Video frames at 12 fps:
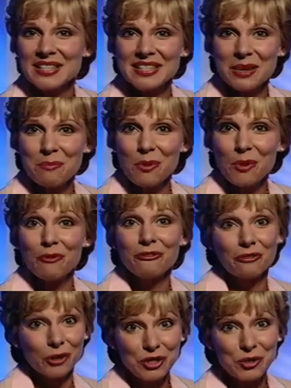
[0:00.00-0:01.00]
simple,
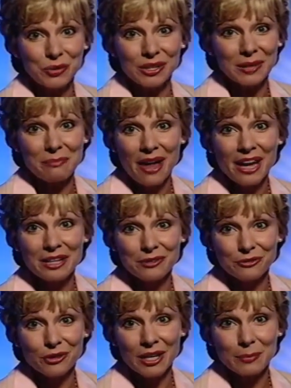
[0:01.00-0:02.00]
virtually
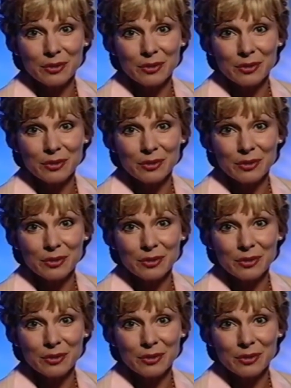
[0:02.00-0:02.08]
pain-free